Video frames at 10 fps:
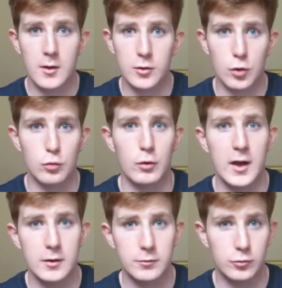your
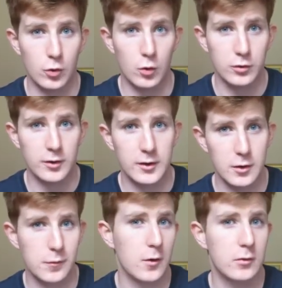rate of growth in
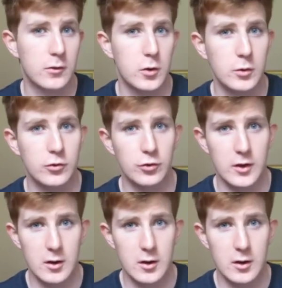your first 2 to 3